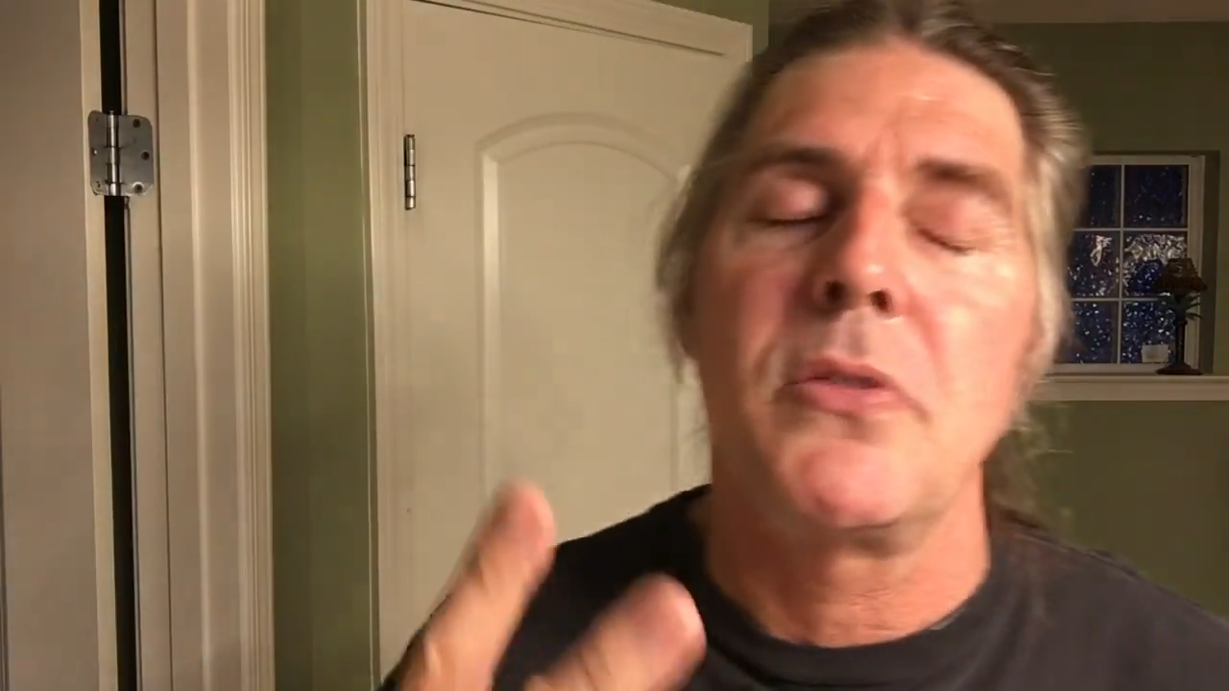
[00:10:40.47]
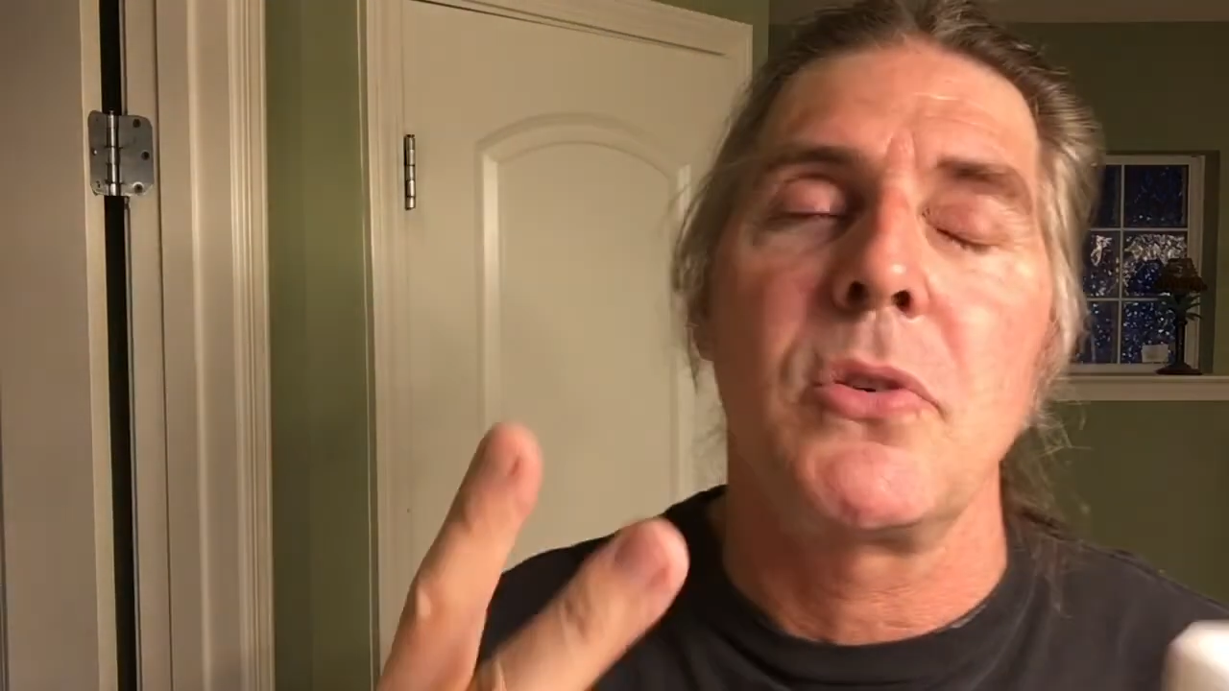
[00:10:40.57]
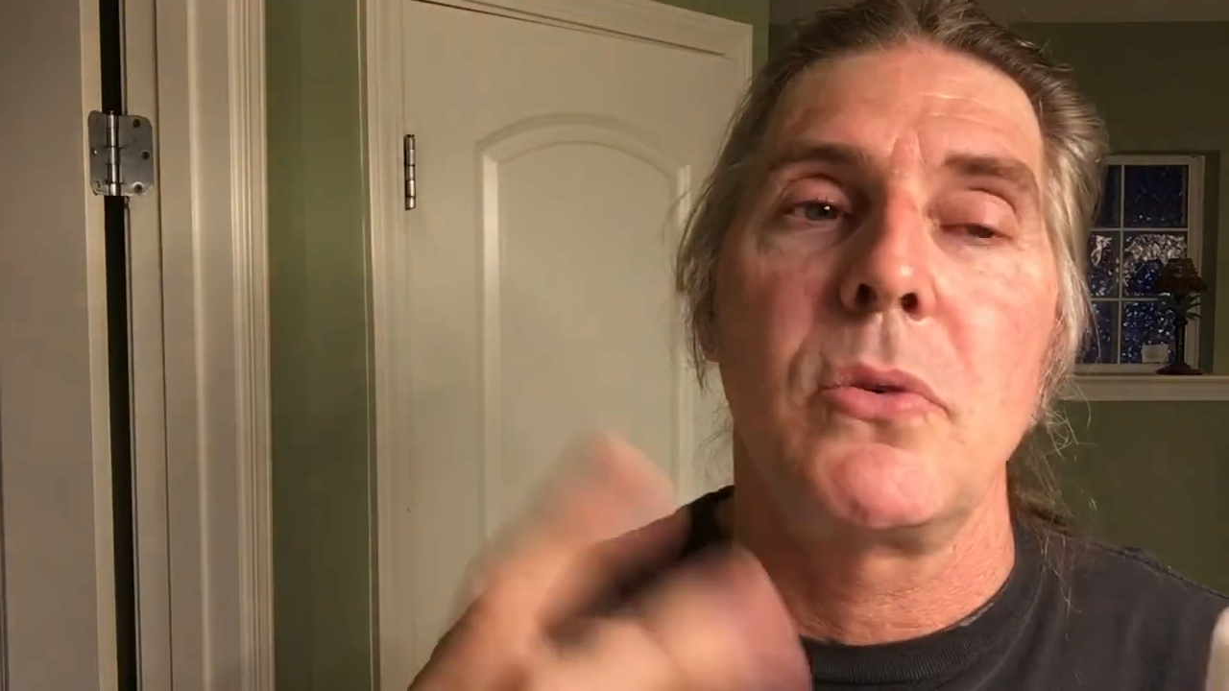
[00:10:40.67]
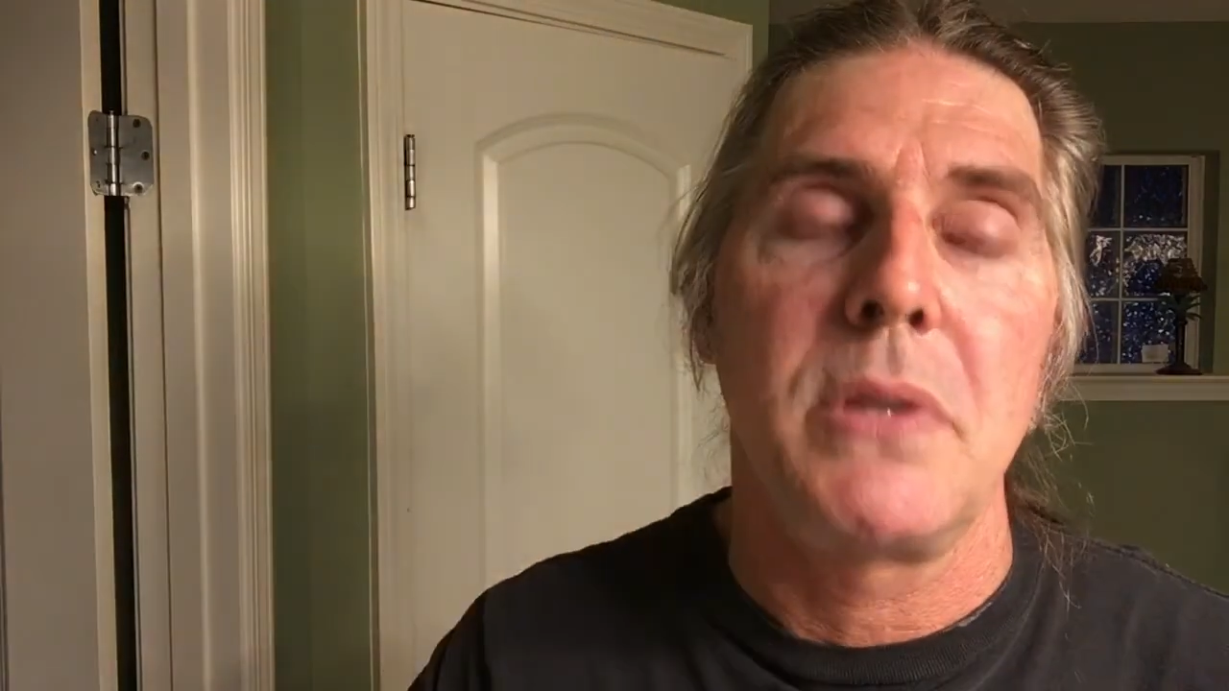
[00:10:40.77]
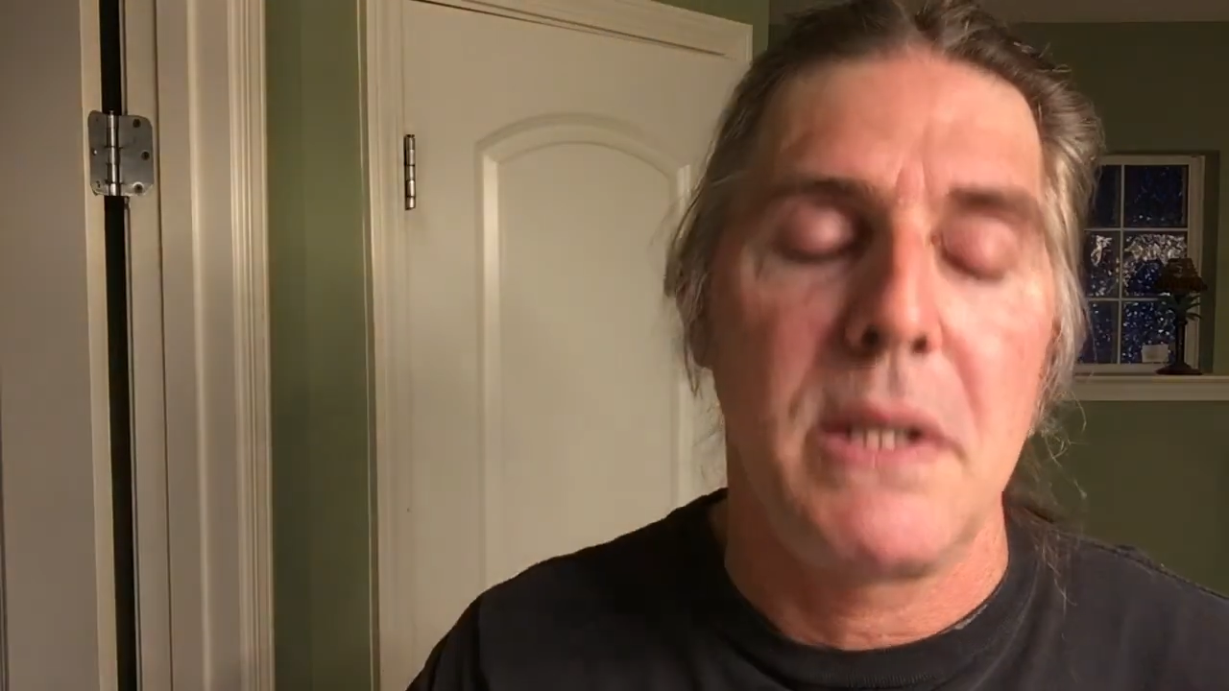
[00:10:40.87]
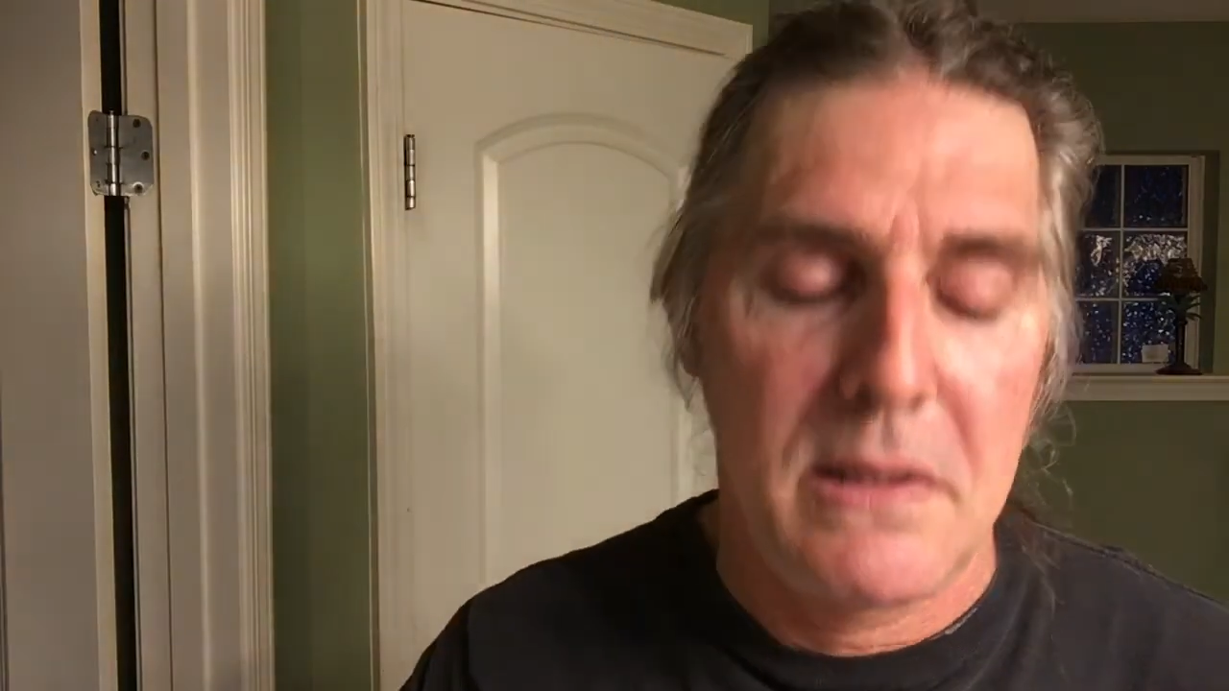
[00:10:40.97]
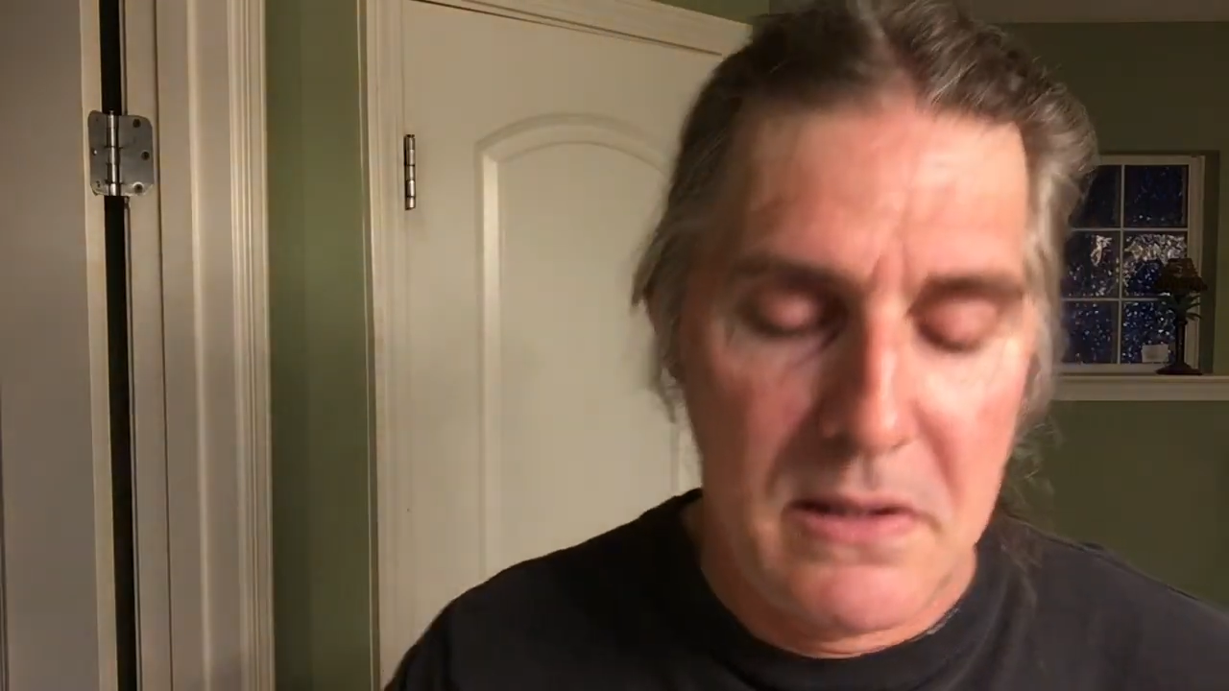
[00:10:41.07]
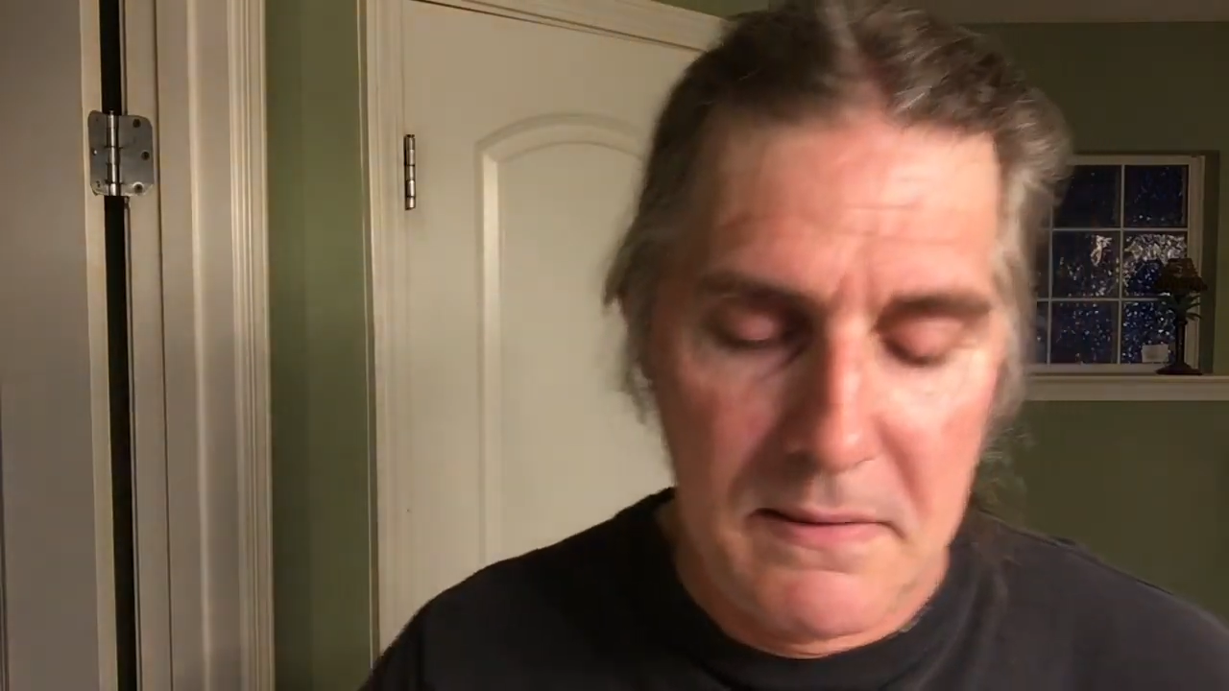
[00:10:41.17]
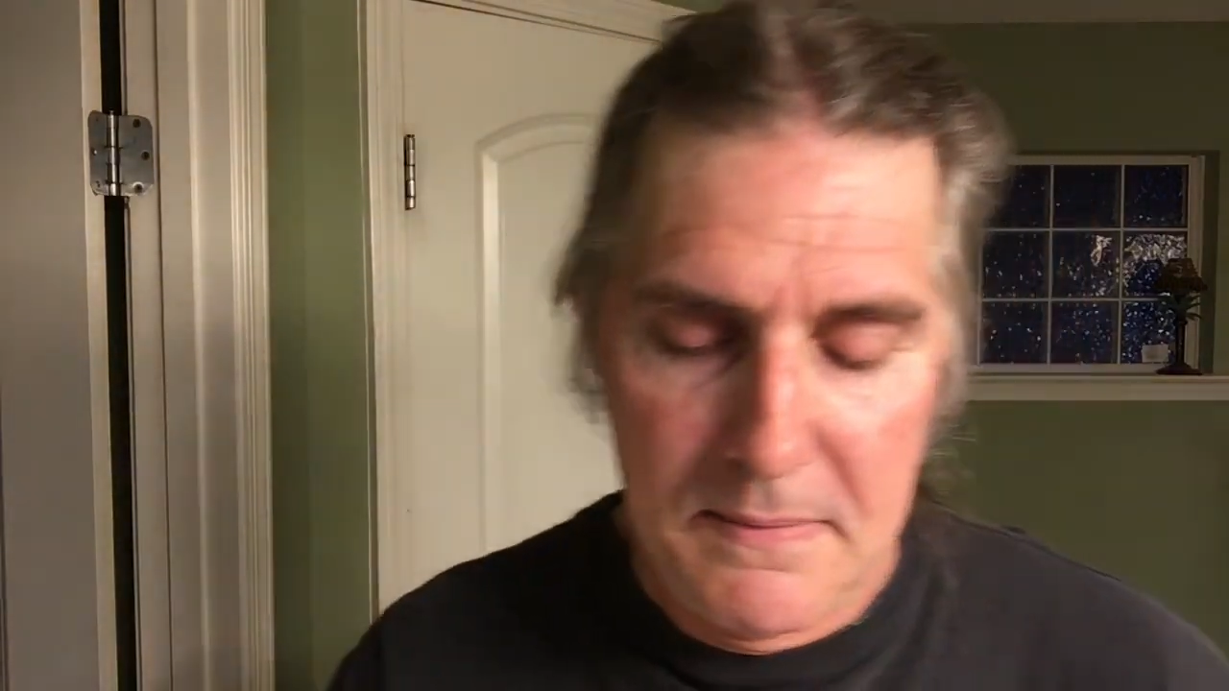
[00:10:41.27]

so good, yes.